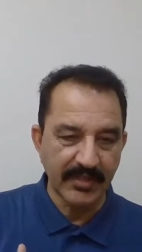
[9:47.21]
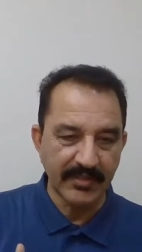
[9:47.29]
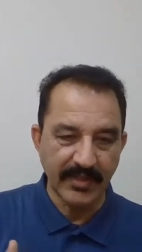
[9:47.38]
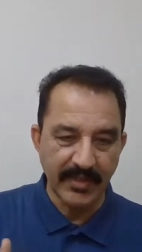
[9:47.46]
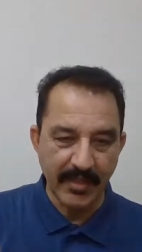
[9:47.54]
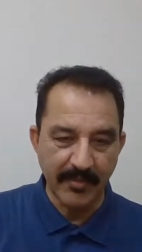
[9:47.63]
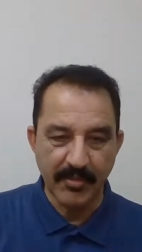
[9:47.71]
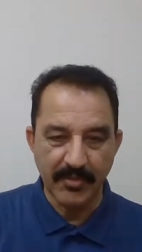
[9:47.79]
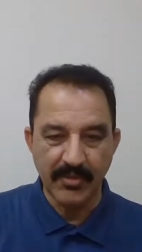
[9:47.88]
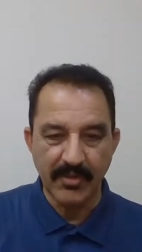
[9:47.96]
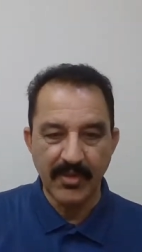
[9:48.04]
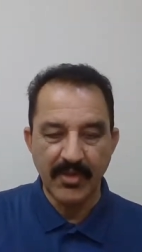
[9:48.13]
and the
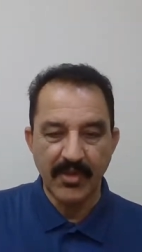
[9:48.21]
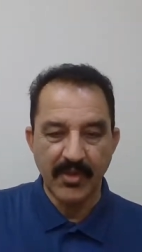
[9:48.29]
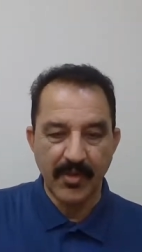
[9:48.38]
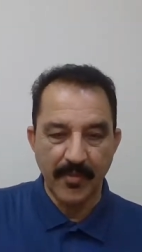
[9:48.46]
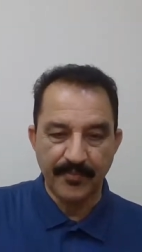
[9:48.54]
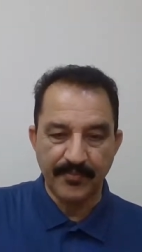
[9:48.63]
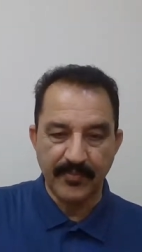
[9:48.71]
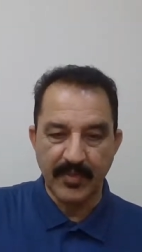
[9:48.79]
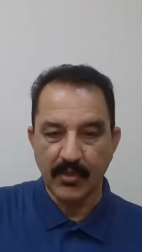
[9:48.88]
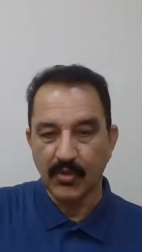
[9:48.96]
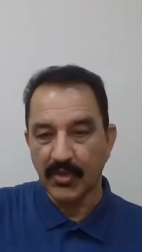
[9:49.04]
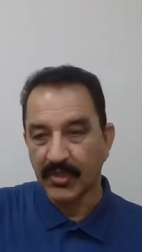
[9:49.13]
deeper
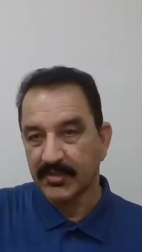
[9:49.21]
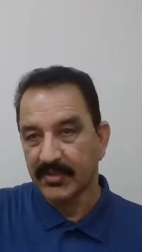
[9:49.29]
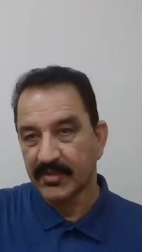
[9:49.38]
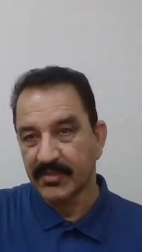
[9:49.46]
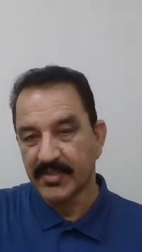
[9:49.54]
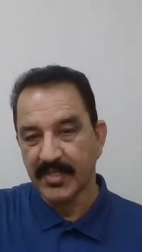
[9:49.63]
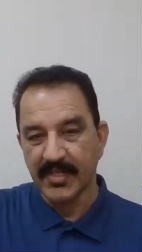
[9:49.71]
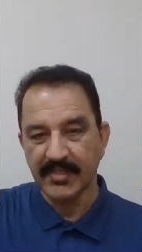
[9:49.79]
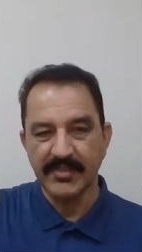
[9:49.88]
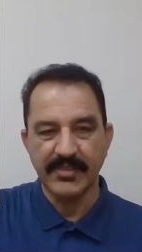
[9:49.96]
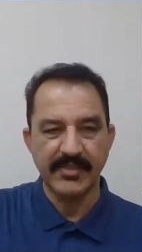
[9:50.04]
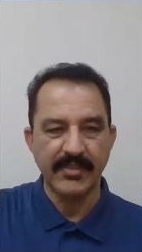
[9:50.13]
collector
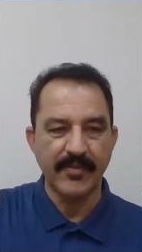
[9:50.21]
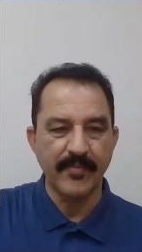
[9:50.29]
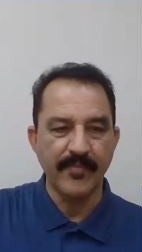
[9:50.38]
drains.